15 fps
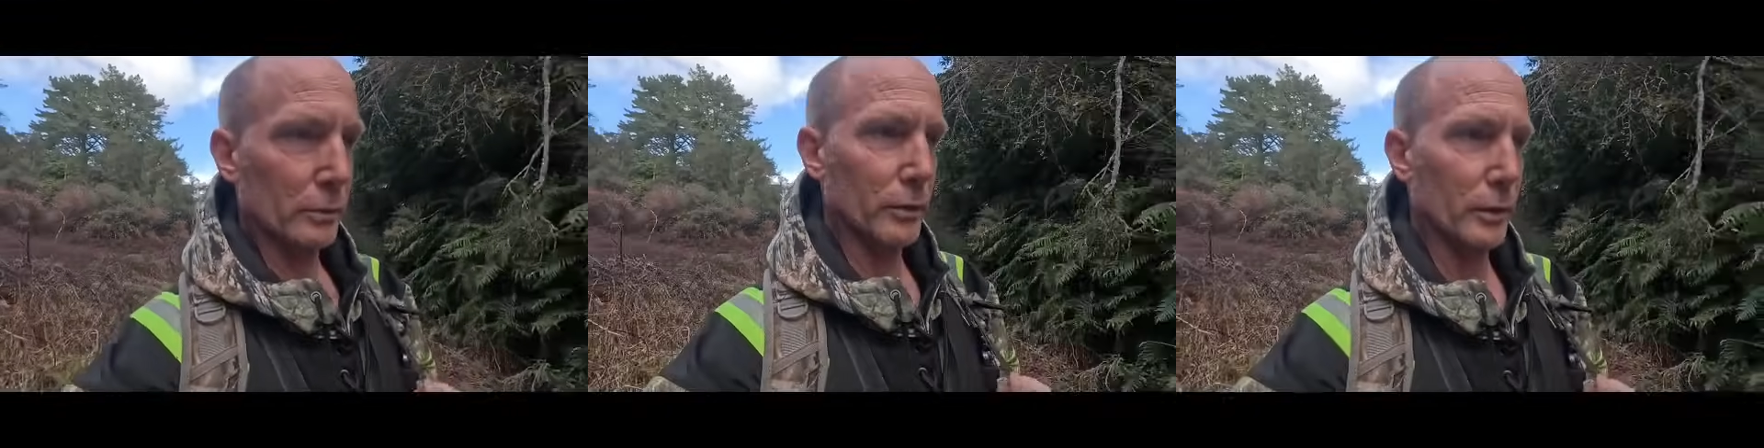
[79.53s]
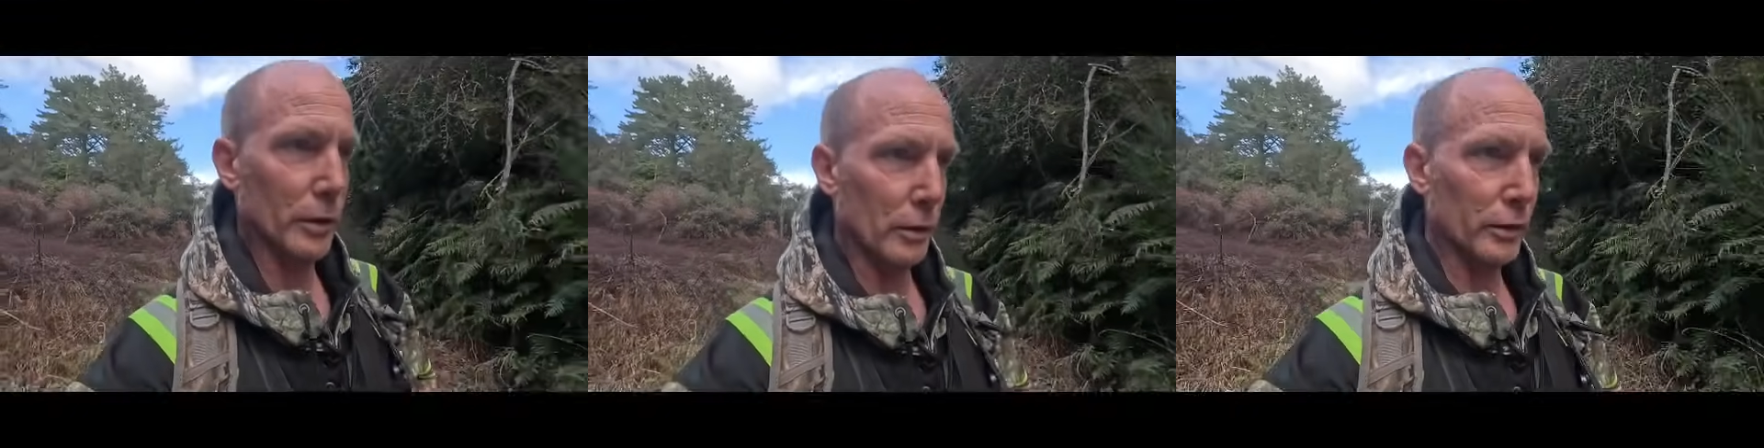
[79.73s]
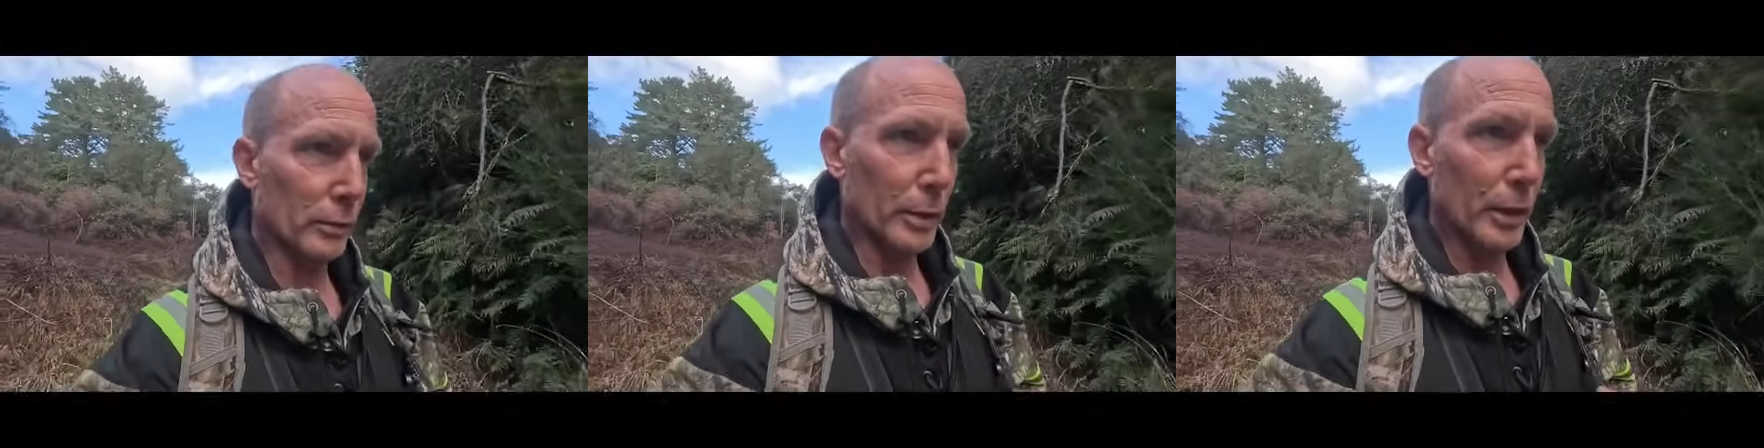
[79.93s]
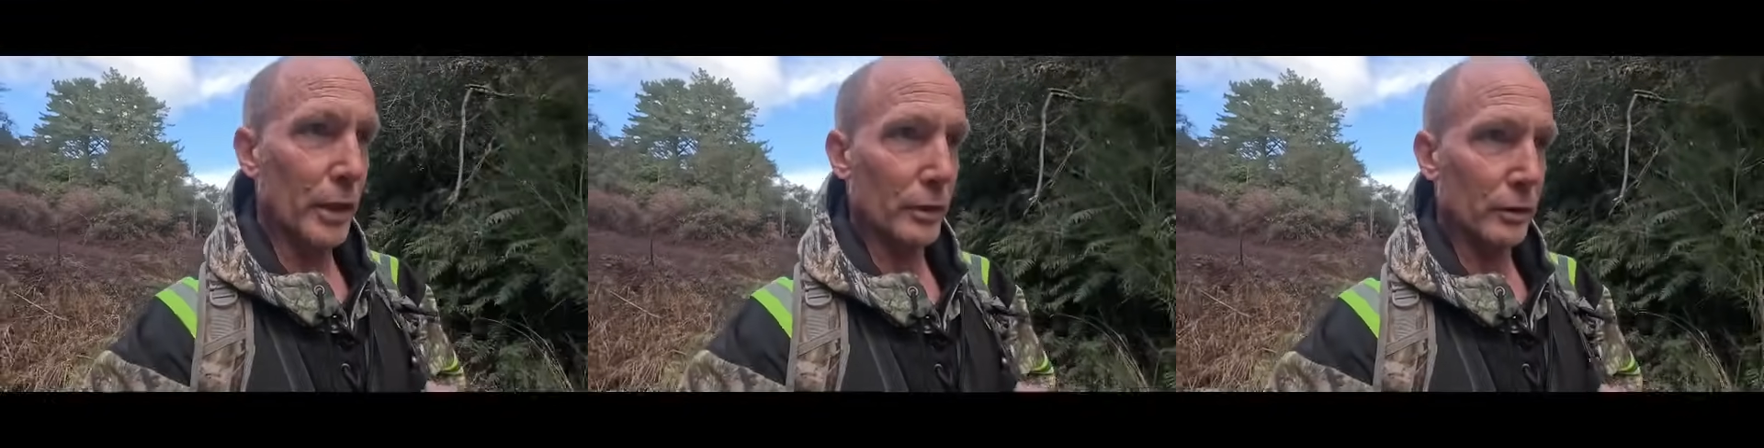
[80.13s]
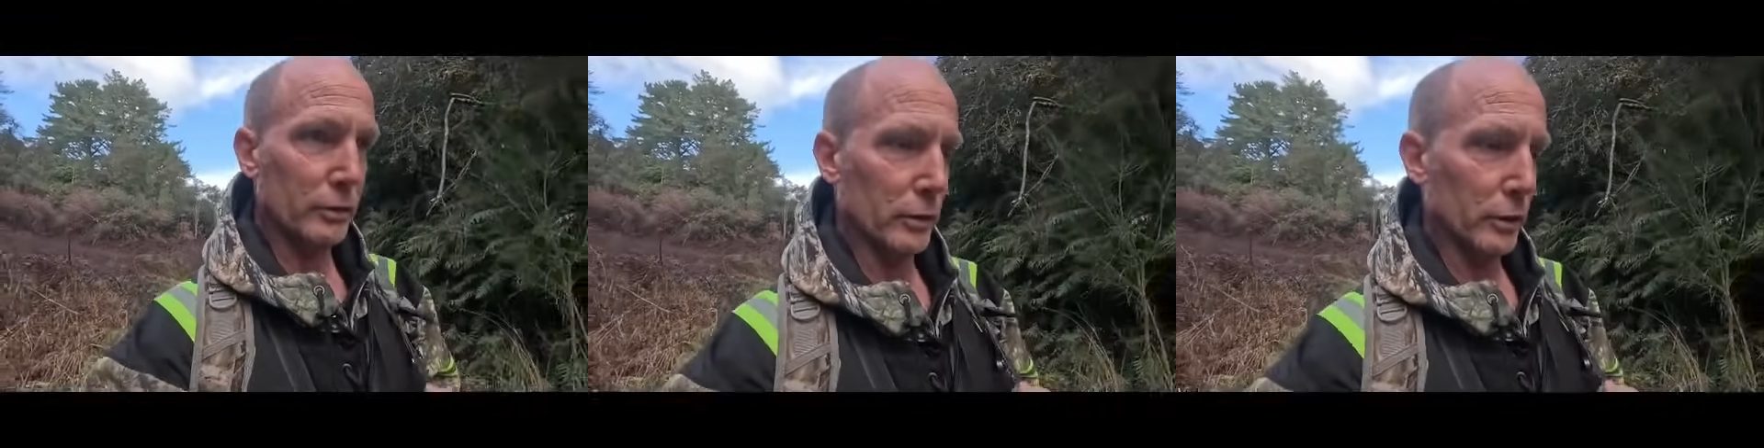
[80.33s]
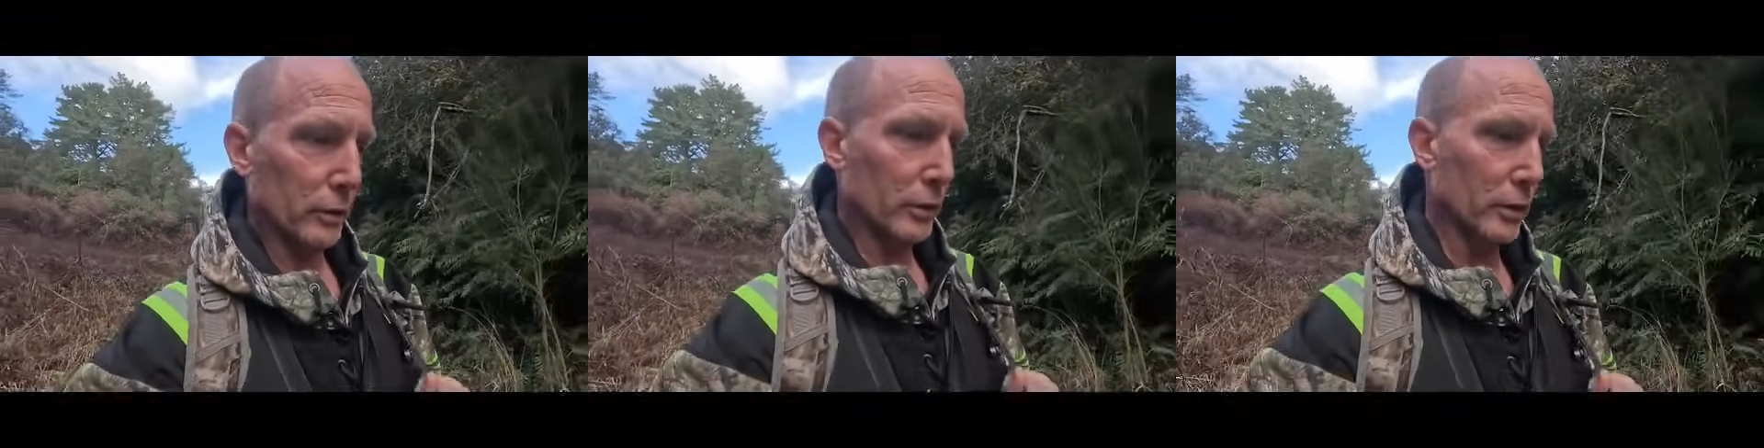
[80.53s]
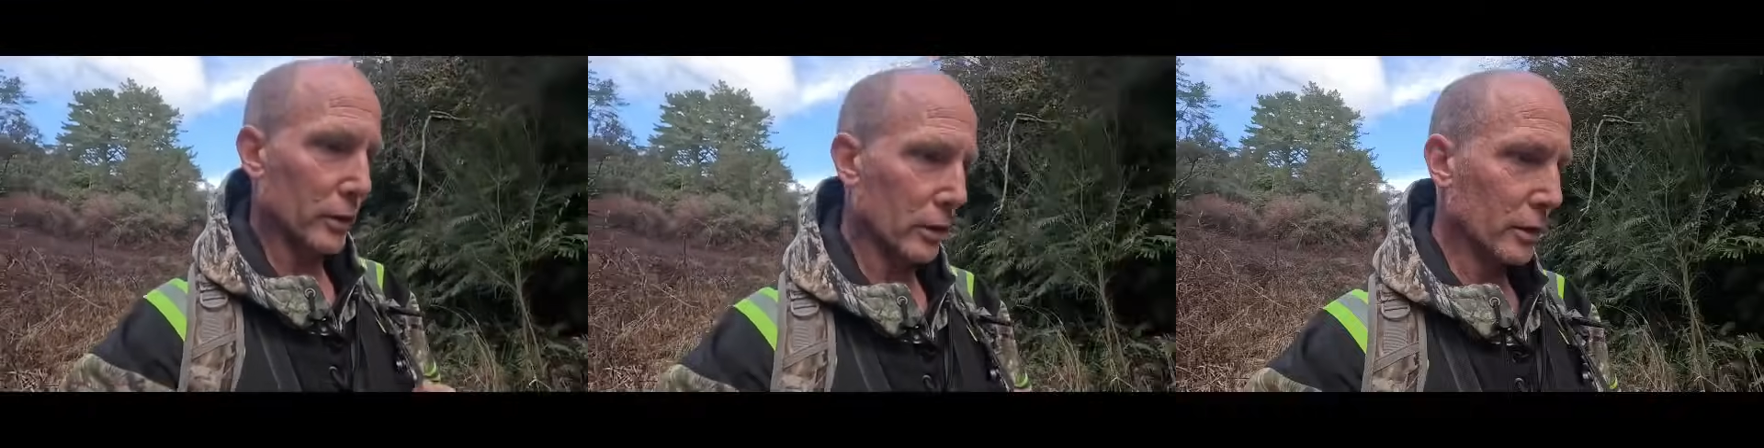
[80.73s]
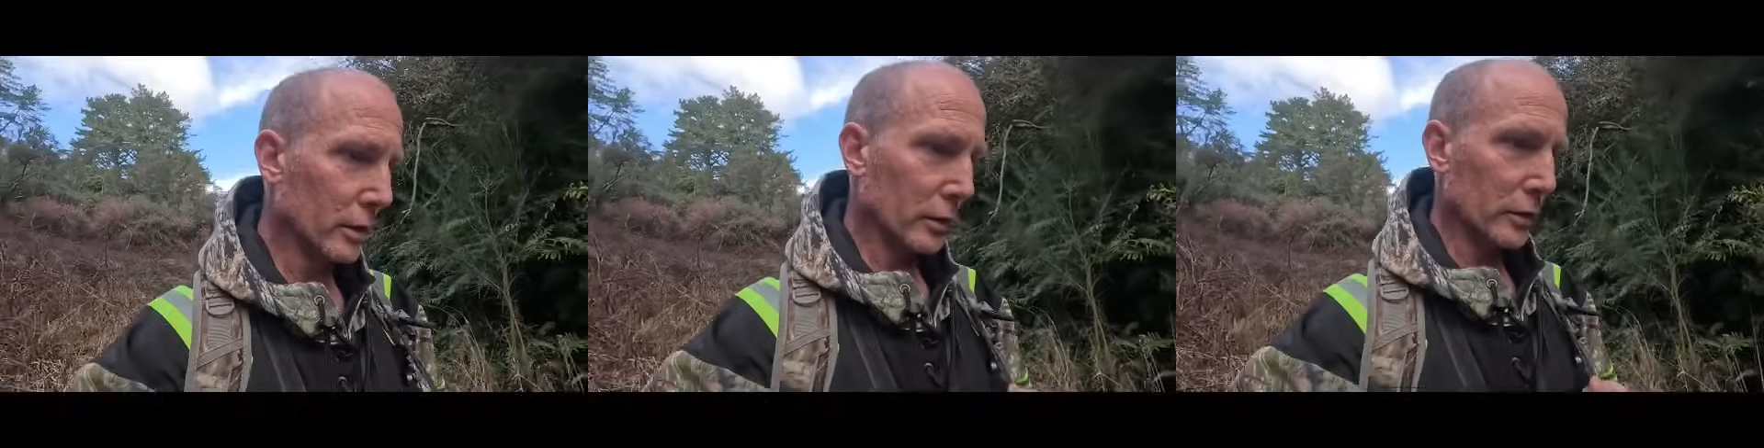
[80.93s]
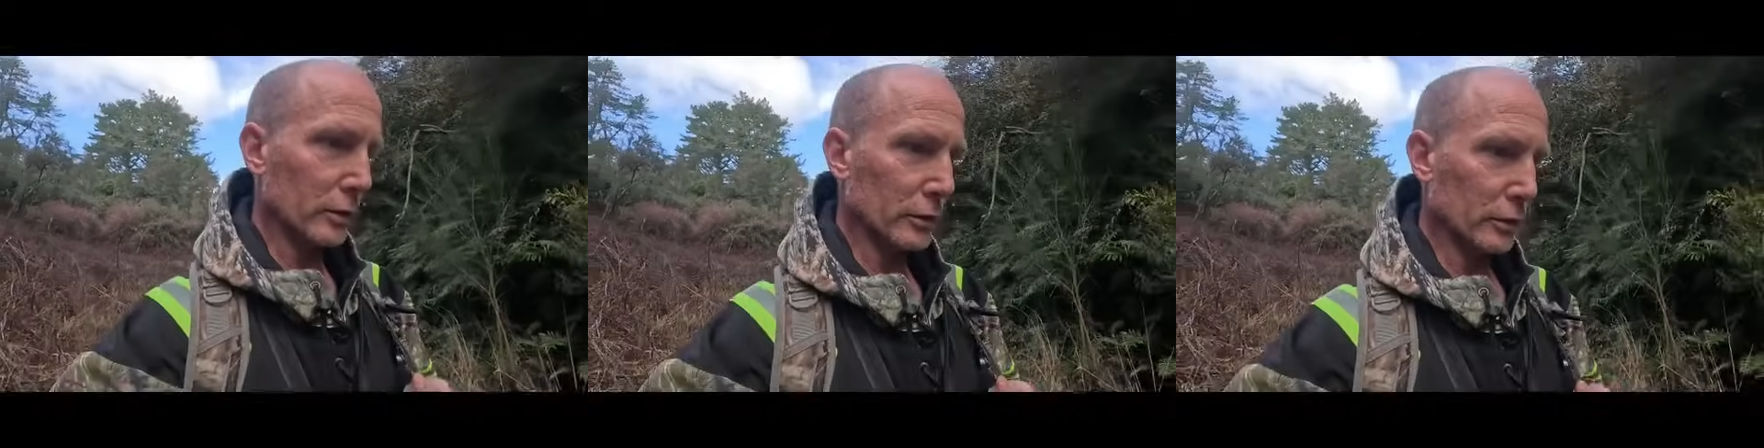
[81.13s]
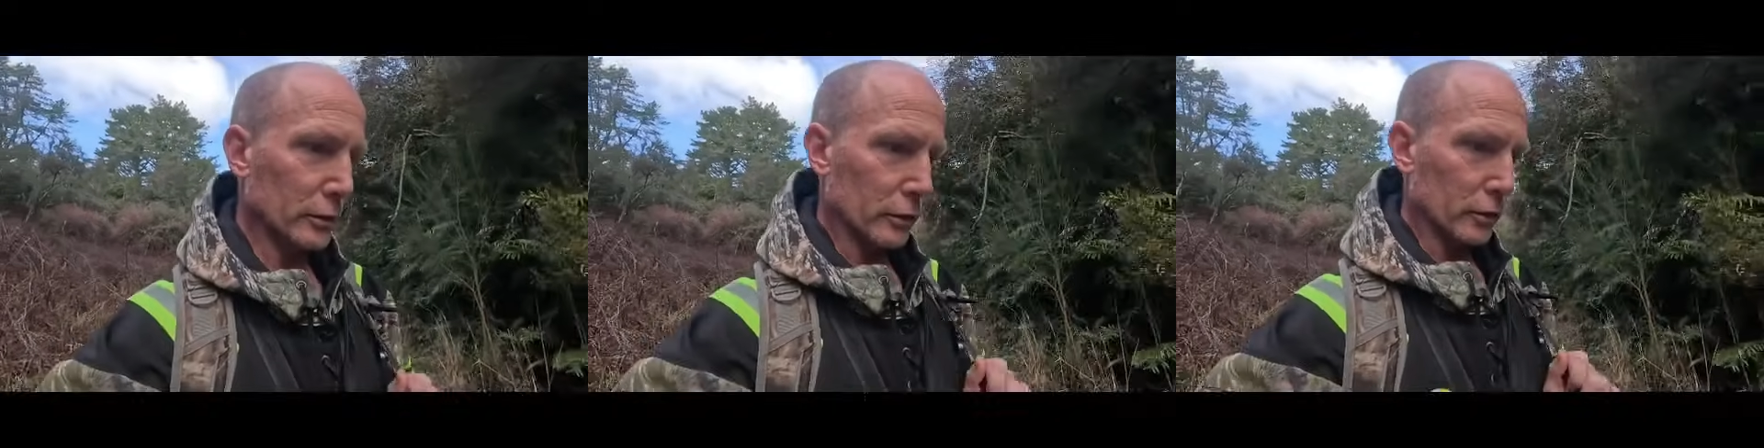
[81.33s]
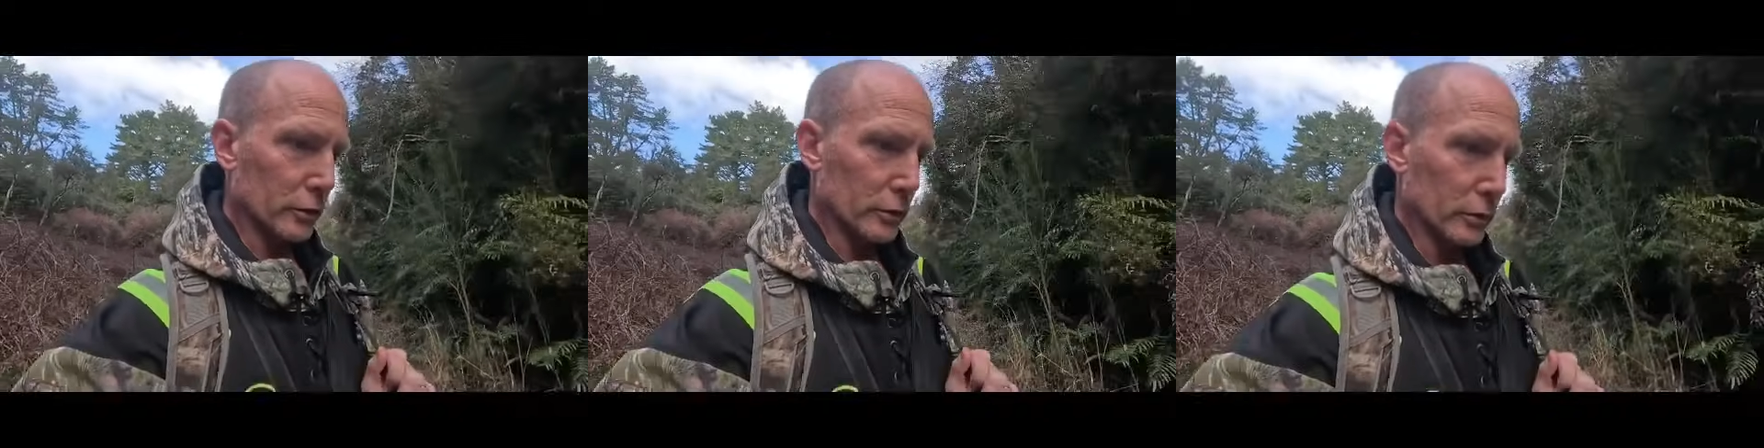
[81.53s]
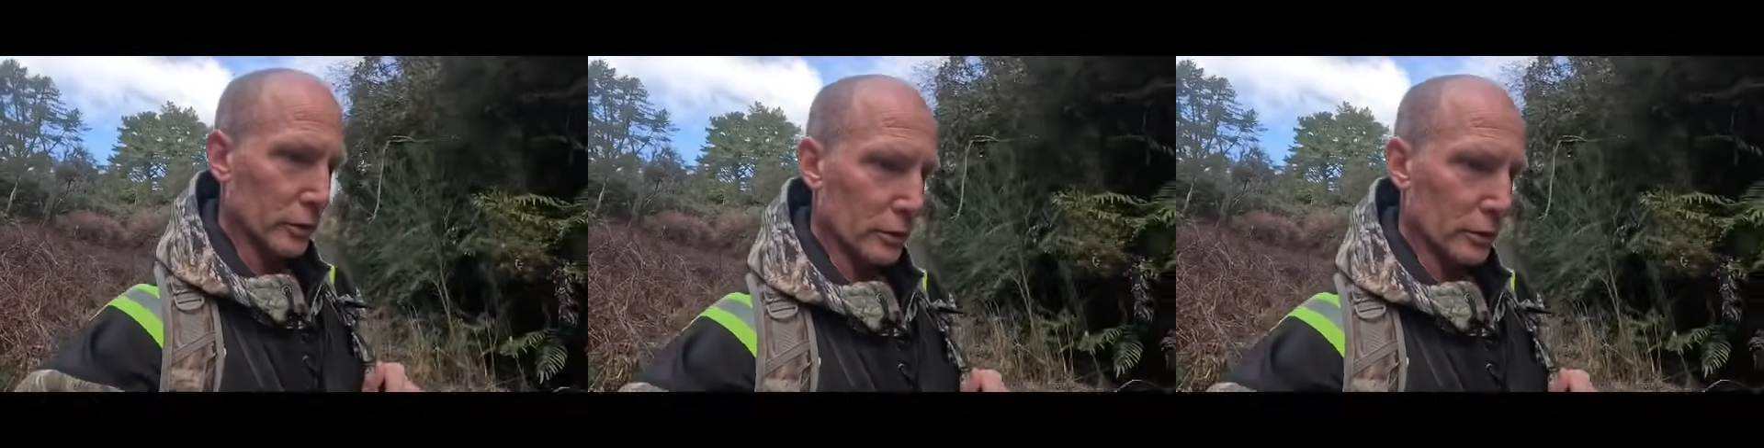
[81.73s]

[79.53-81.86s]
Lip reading: now they're back, so it's good.